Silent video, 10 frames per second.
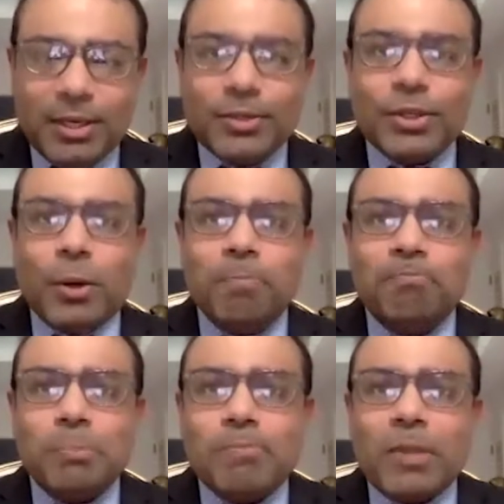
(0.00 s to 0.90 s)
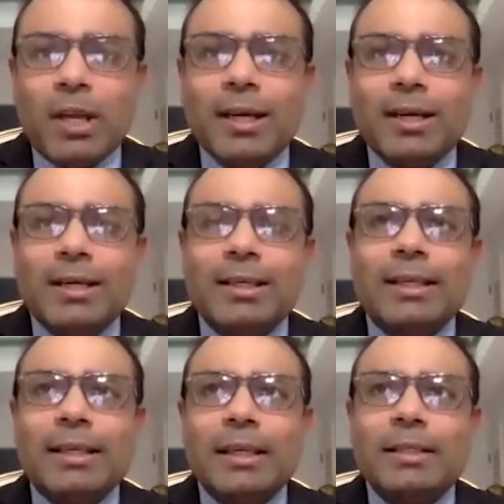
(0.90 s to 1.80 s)
So
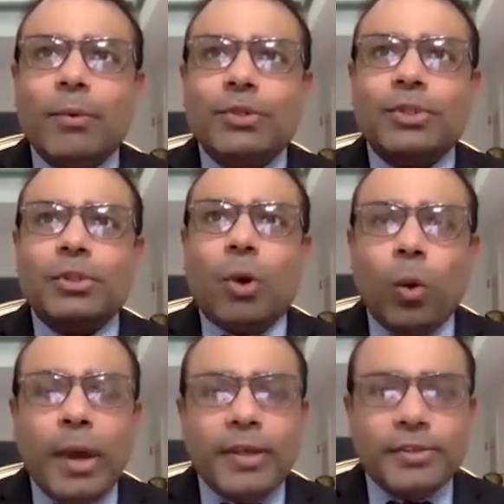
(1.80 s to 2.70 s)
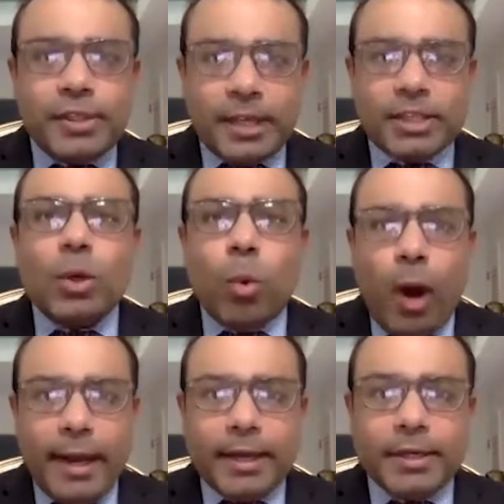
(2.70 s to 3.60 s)
there was always
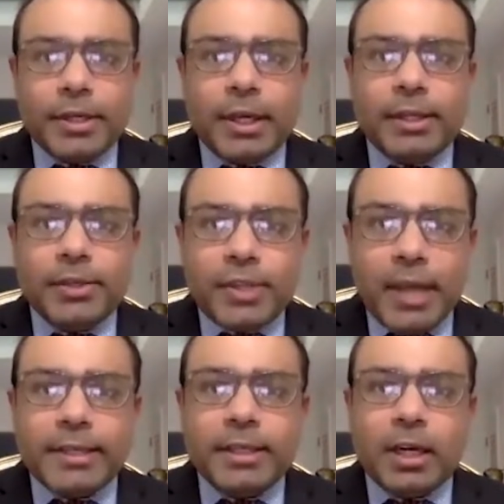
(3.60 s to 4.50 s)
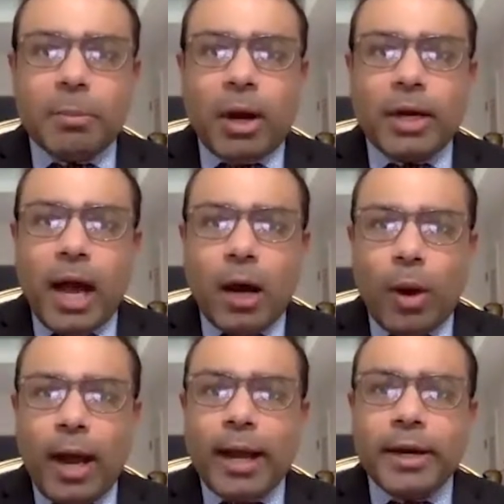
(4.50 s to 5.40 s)
disquiet in the sector about how
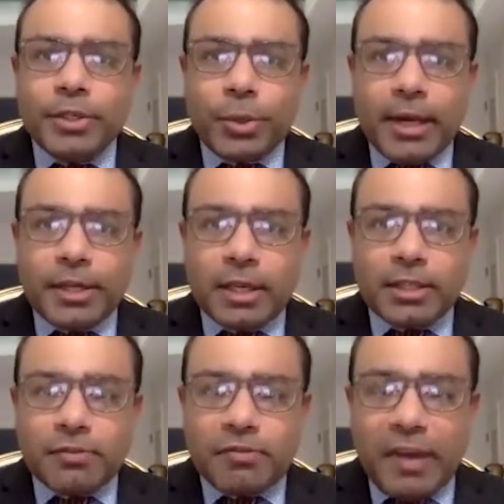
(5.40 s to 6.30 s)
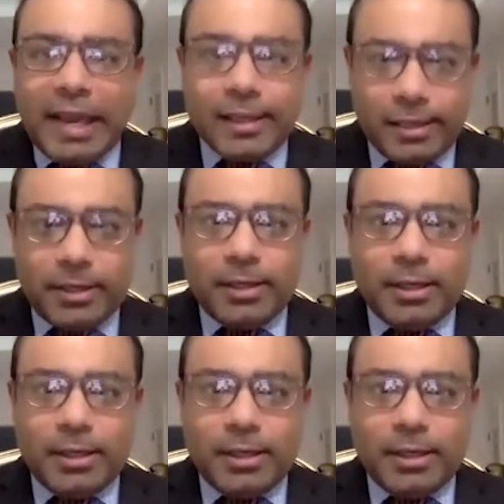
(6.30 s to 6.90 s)
higher education has failed